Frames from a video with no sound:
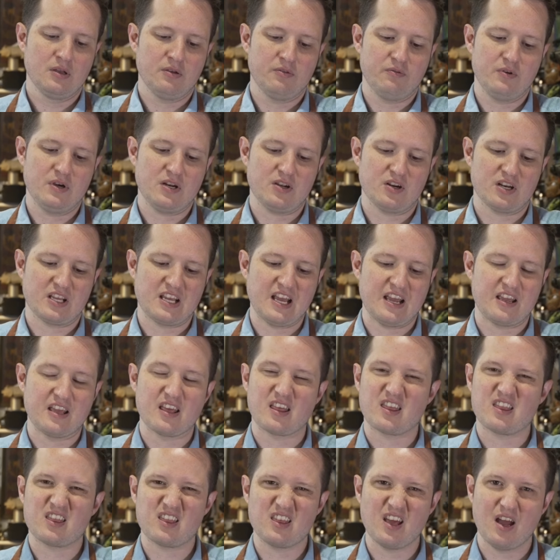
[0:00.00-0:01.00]
Really got to get your
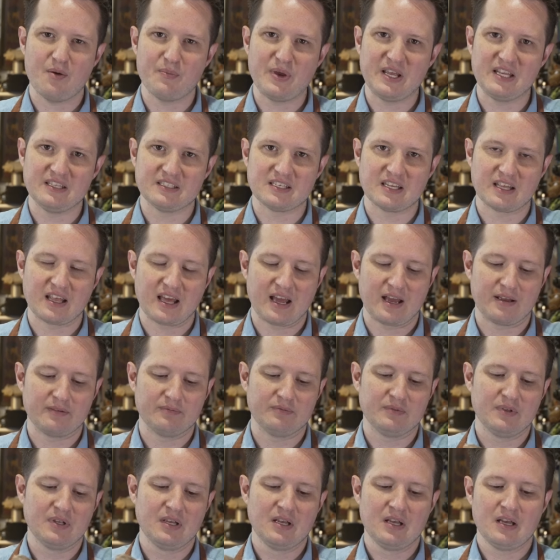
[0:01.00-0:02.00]
thumb into that,
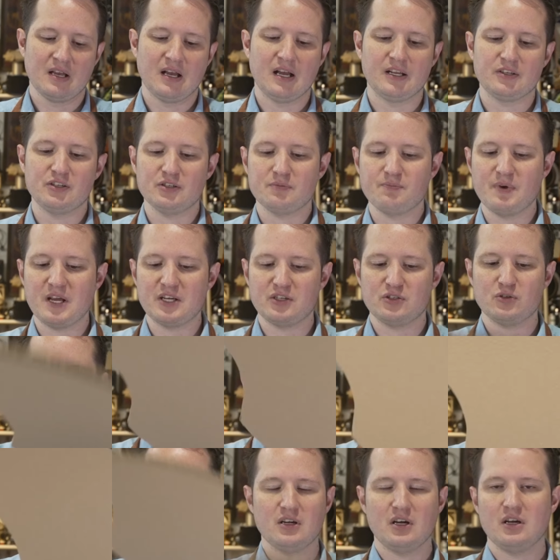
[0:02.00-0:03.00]
and just make sure
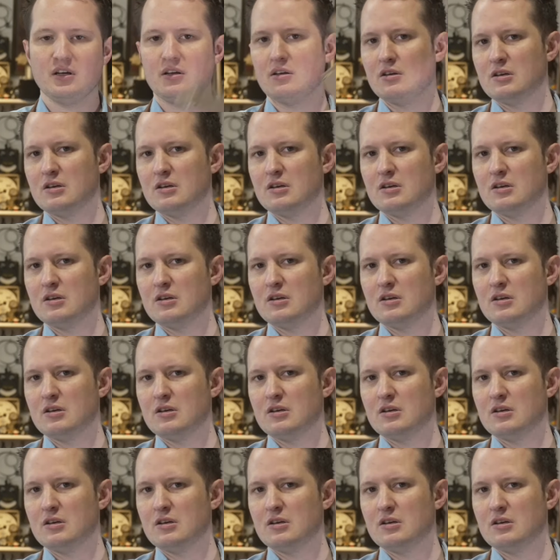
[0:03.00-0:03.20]
you